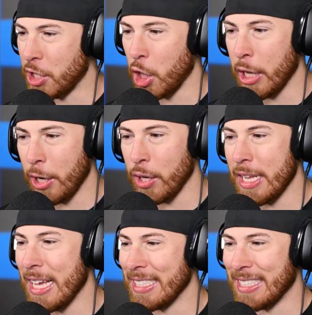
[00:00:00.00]

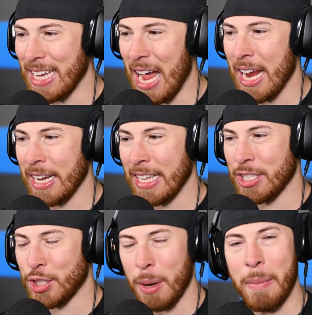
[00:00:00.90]
clearly a sign that
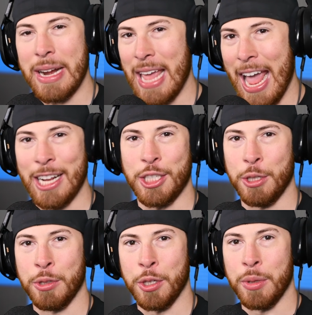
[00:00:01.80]
somebody hates
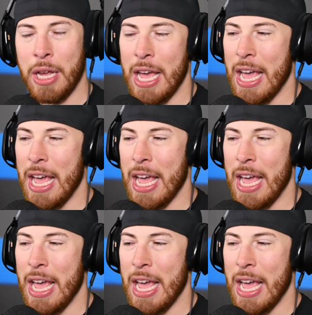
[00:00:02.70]
you, dude.